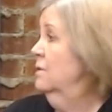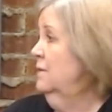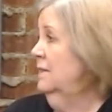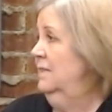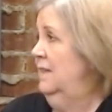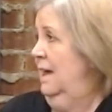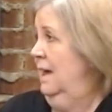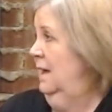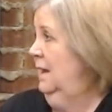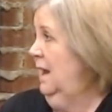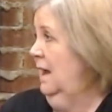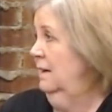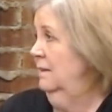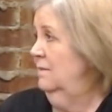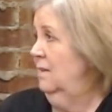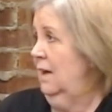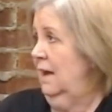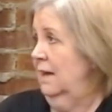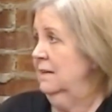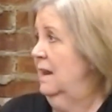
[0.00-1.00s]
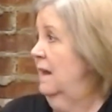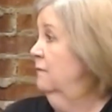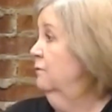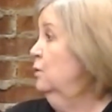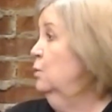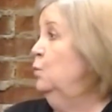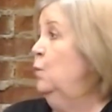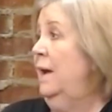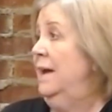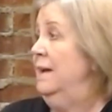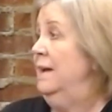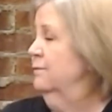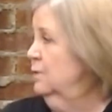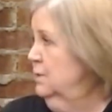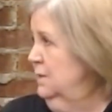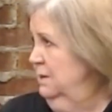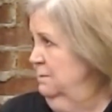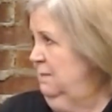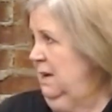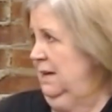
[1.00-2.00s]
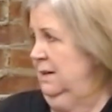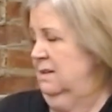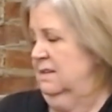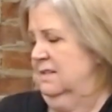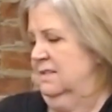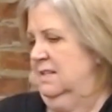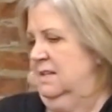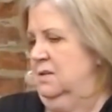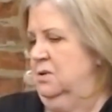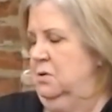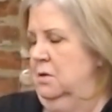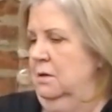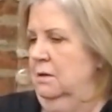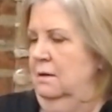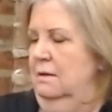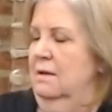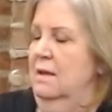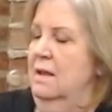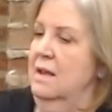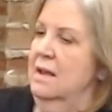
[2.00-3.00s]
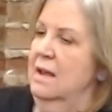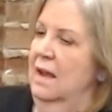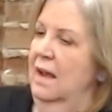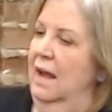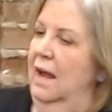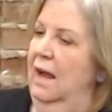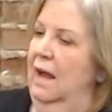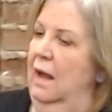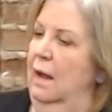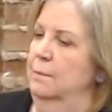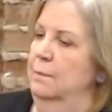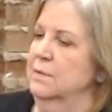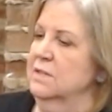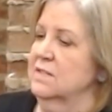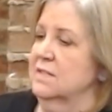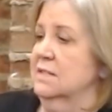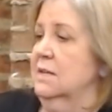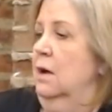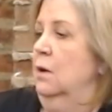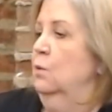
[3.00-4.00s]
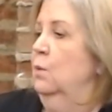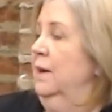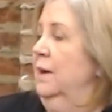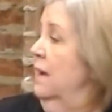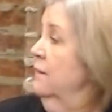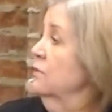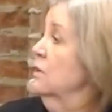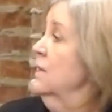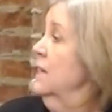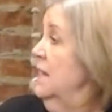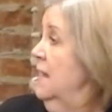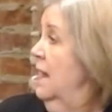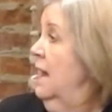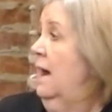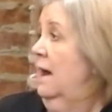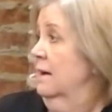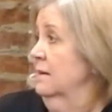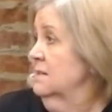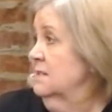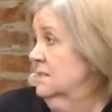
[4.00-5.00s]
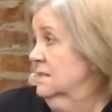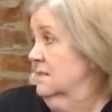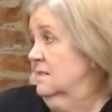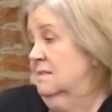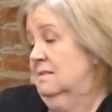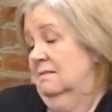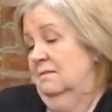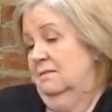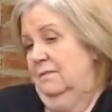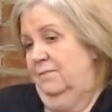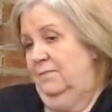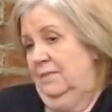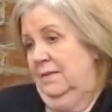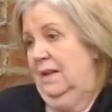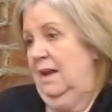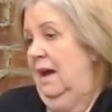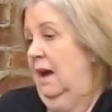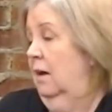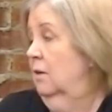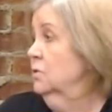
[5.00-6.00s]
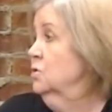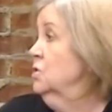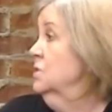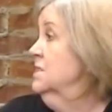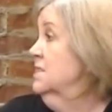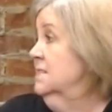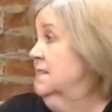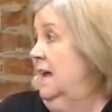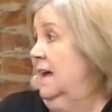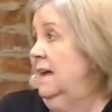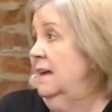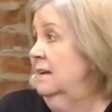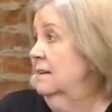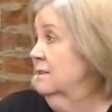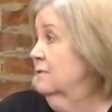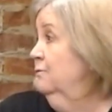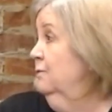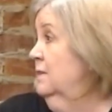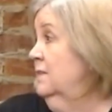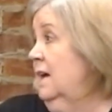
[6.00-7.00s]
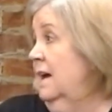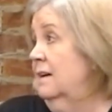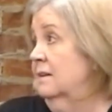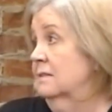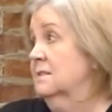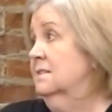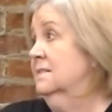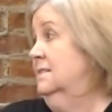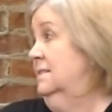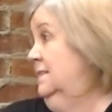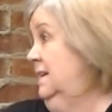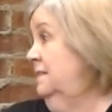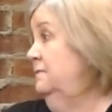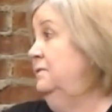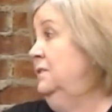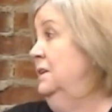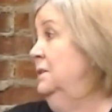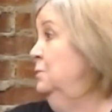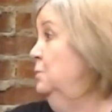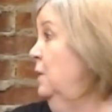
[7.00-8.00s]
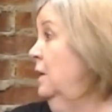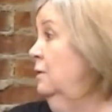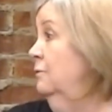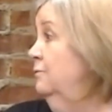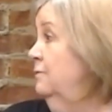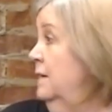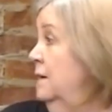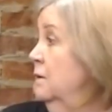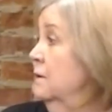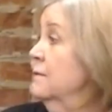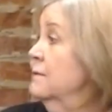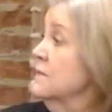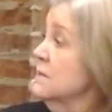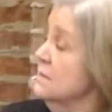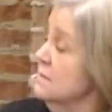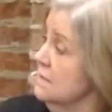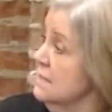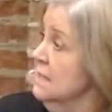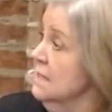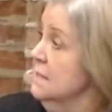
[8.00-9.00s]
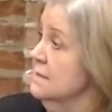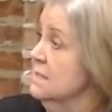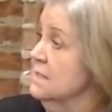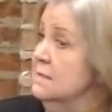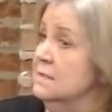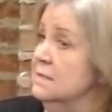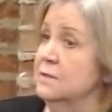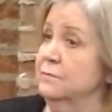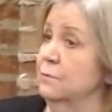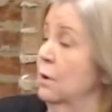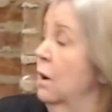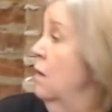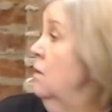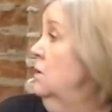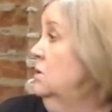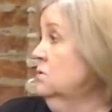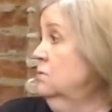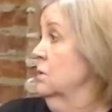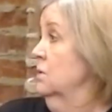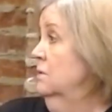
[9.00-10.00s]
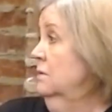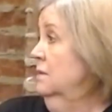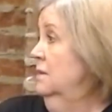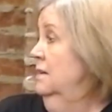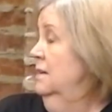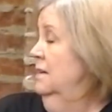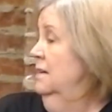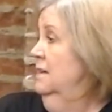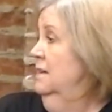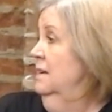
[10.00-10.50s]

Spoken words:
waver in that. I never wavered in my decision. So whatever he asks, I'll just say it's for the health, safety, and welfare of the citizens of Roswell.